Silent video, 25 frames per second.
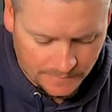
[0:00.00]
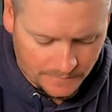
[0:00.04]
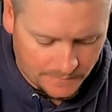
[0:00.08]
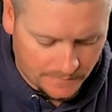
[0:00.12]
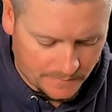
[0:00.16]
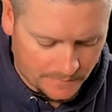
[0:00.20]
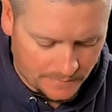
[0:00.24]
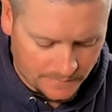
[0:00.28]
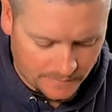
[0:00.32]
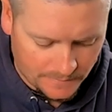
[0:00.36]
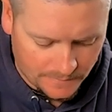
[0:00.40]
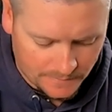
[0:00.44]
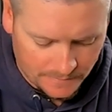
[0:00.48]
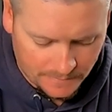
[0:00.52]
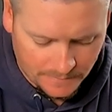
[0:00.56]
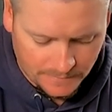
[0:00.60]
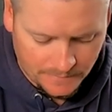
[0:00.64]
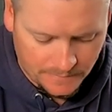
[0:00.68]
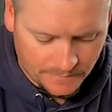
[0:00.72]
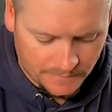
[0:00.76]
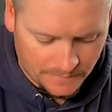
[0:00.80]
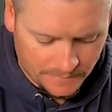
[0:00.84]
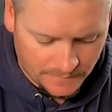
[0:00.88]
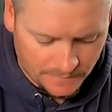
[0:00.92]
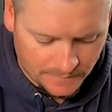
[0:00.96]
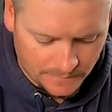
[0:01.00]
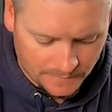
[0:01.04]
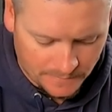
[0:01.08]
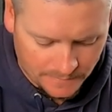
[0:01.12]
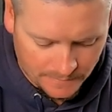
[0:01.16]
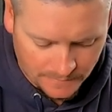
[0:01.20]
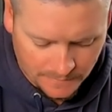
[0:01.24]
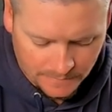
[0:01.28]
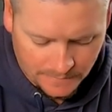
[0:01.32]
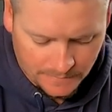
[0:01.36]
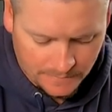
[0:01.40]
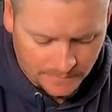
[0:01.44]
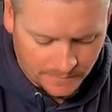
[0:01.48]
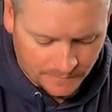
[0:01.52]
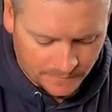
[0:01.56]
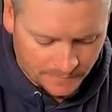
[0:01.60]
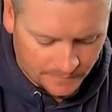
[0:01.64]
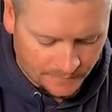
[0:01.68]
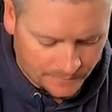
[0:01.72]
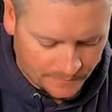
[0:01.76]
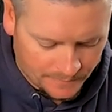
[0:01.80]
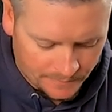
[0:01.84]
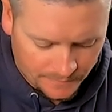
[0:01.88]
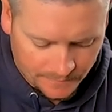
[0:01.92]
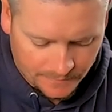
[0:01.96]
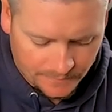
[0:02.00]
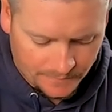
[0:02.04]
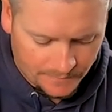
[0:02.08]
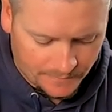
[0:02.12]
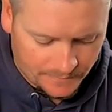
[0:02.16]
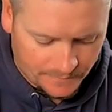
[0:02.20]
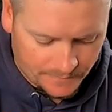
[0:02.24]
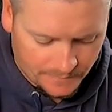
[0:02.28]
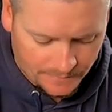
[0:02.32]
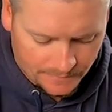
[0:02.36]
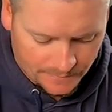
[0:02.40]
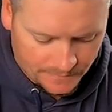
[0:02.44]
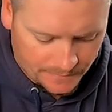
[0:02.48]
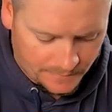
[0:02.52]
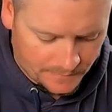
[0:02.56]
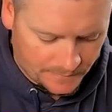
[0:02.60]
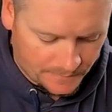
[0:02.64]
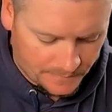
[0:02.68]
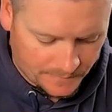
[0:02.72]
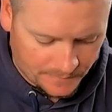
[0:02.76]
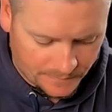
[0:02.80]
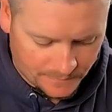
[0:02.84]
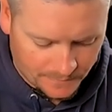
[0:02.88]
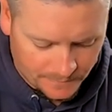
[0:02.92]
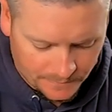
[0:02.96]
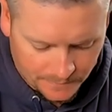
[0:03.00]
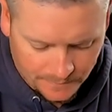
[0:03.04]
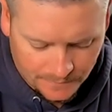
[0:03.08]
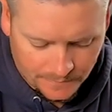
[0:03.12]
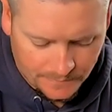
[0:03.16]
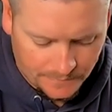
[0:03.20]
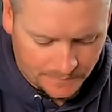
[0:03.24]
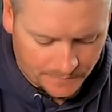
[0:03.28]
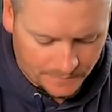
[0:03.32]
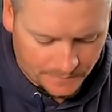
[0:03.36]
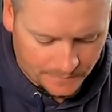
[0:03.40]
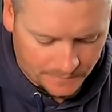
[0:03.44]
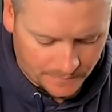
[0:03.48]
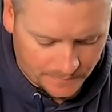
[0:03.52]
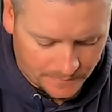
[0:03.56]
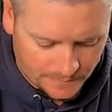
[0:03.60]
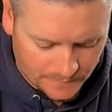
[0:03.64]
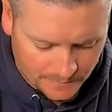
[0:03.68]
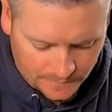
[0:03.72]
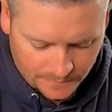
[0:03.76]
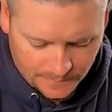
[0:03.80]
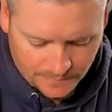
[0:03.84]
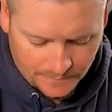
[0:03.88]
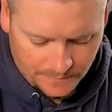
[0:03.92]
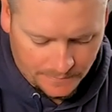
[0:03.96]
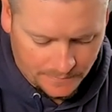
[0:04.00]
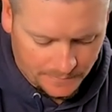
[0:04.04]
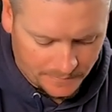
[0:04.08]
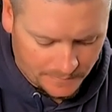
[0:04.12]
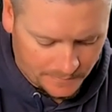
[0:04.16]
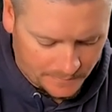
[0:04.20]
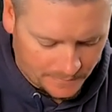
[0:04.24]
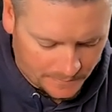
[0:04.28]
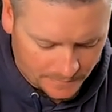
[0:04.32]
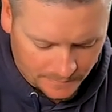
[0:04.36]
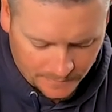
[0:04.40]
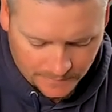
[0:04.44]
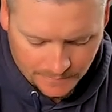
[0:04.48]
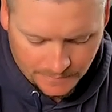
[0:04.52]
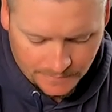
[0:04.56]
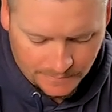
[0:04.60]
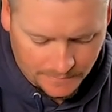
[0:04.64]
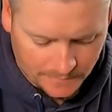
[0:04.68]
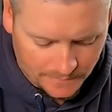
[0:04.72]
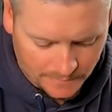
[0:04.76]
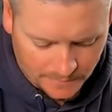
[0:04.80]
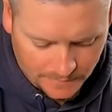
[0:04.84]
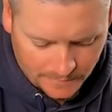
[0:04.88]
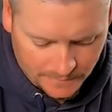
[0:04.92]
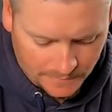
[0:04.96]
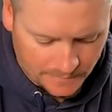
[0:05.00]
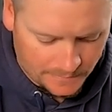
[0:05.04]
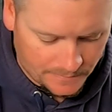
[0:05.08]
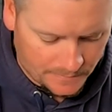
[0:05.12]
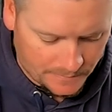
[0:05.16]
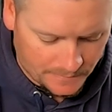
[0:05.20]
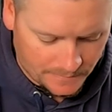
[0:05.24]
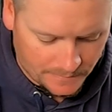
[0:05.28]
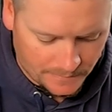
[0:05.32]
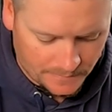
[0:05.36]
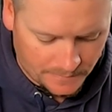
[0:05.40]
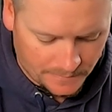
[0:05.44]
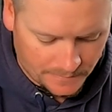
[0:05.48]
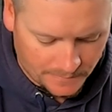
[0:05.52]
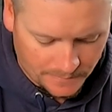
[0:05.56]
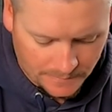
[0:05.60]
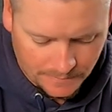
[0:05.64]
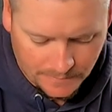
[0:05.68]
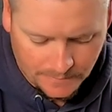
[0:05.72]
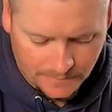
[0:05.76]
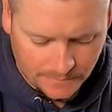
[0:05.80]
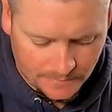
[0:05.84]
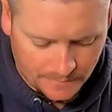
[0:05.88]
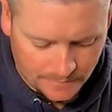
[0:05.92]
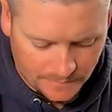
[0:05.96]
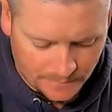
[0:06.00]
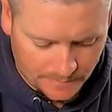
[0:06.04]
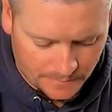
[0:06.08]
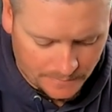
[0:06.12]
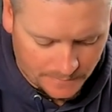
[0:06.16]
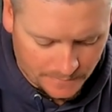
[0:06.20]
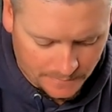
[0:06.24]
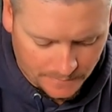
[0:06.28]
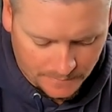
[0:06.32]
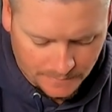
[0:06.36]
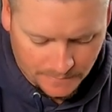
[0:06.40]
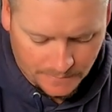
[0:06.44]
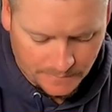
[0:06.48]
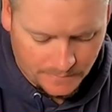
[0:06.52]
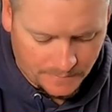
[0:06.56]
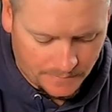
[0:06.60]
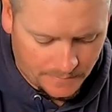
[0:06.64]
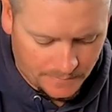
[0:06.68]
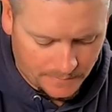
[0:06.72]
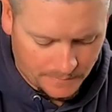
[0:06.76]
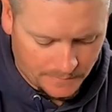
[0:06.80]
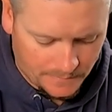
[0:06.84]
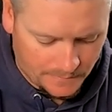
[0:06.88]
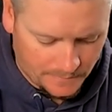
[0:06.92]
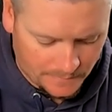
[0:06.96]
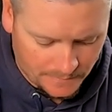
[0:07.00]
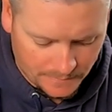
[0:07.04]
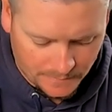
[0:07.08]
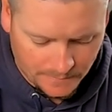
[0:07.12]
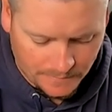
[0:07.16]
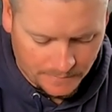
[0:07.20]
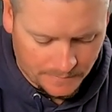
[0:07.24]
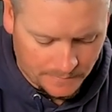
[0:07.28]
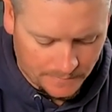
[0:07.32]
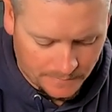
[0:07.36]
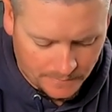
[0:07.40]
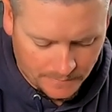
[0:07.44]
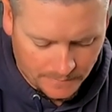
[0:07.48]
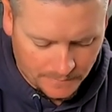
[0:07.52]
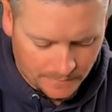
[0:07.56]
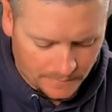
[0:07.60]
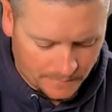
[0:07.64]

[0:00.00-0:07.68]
No one is speaking in this clip.